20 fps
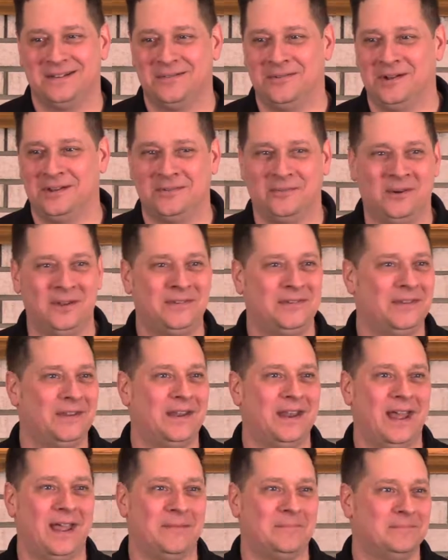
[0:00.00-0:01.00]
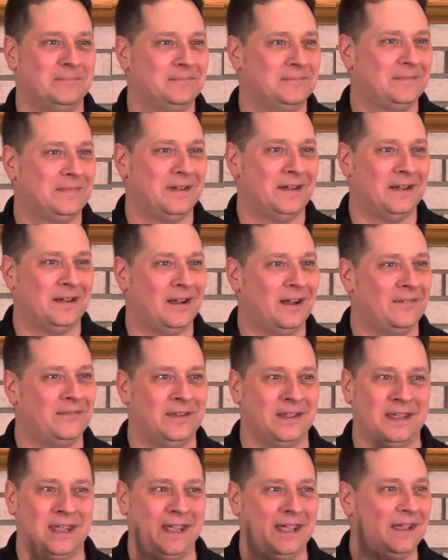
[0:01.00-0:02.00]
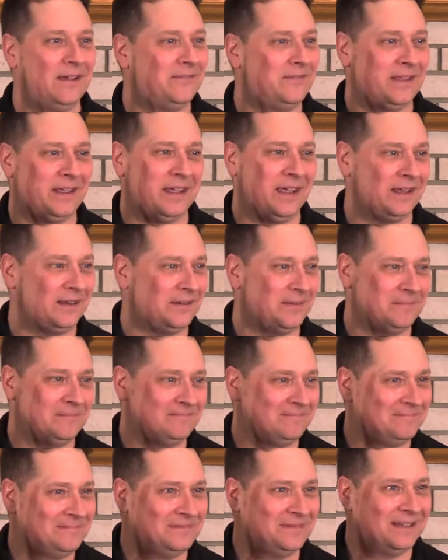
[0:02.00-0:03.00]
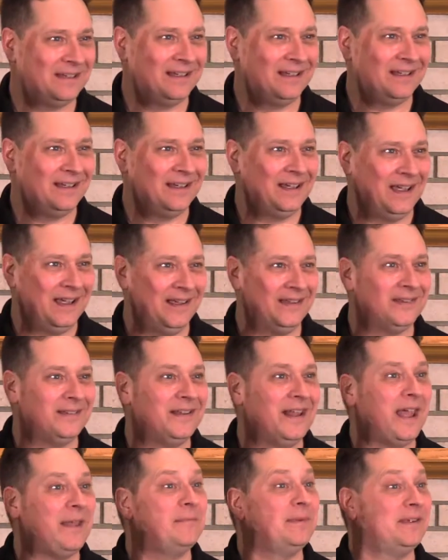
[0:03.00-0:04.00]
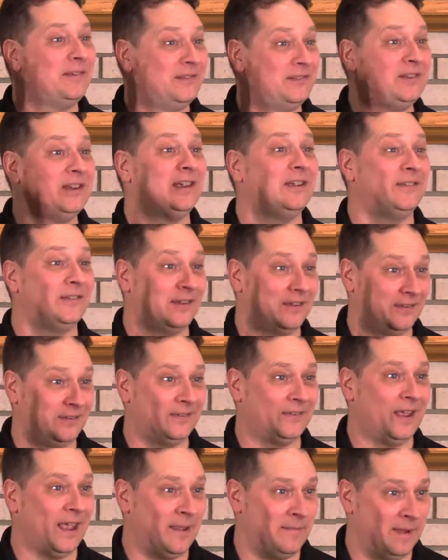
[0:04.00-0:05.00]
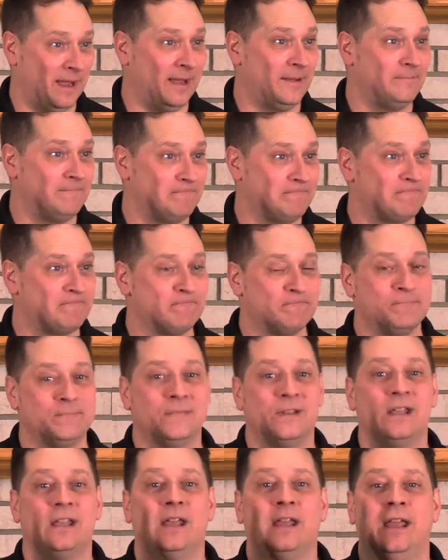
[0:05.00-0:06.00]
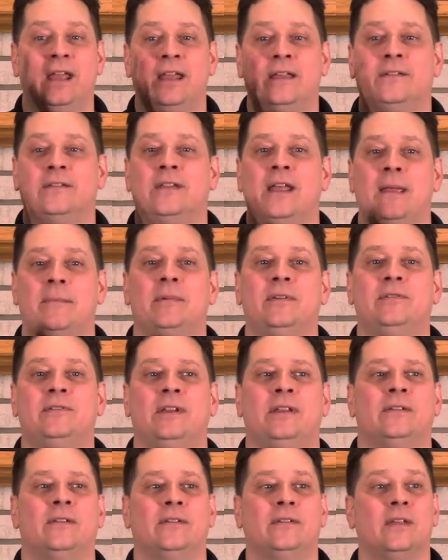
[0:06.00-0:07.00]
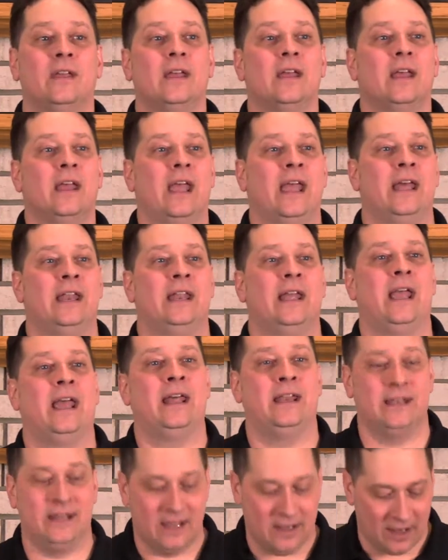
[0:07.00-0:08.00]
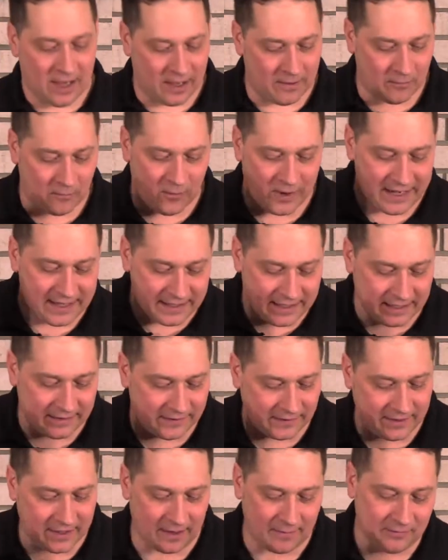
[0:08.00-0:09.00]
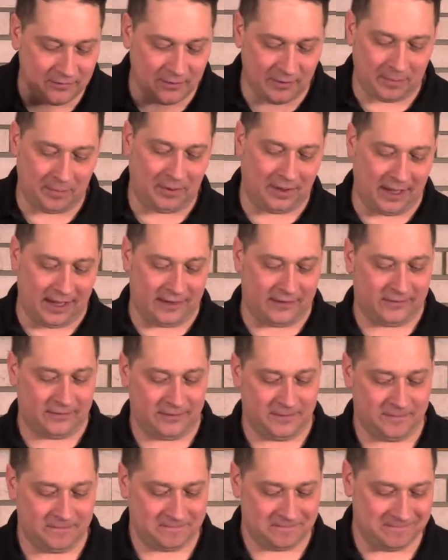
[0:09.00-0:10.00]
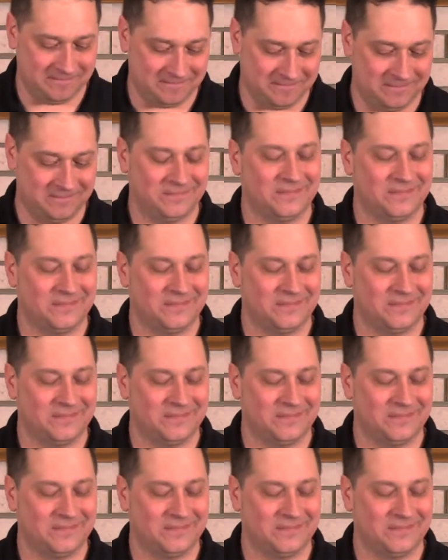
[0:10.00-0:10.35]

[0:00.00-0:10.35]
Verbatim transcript: What, what's the name of the king of the kingdom? His name is Jesus. Amen? His name is Jesus. And, and, and we need to come to a place. Hmm.